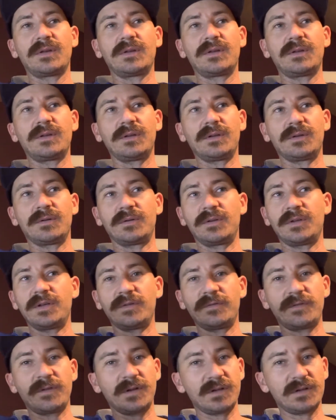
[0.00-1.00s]
in
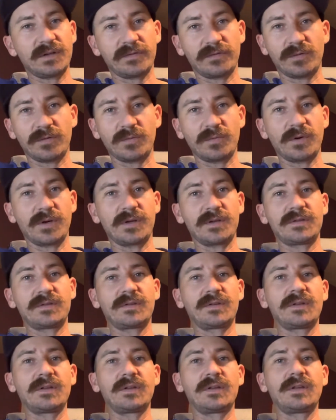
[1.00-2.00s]
infinite different ways,
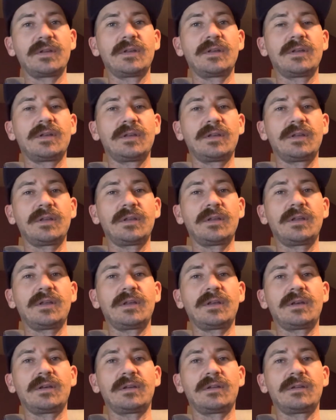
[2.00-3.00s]

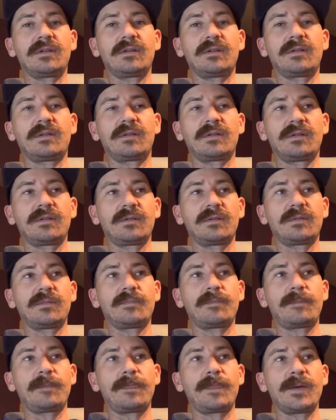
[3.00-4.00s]
and
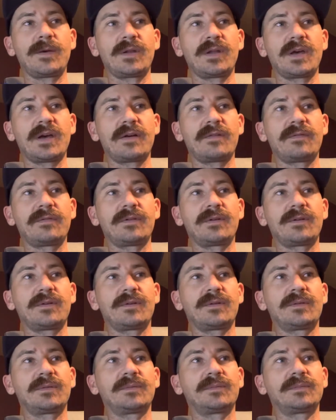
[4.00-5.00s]
you can have
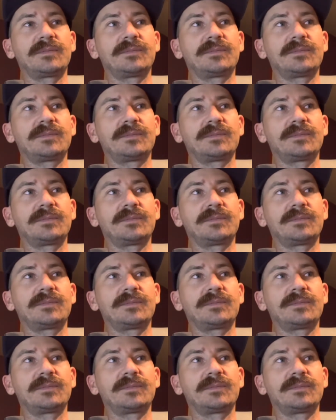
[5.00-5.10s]
a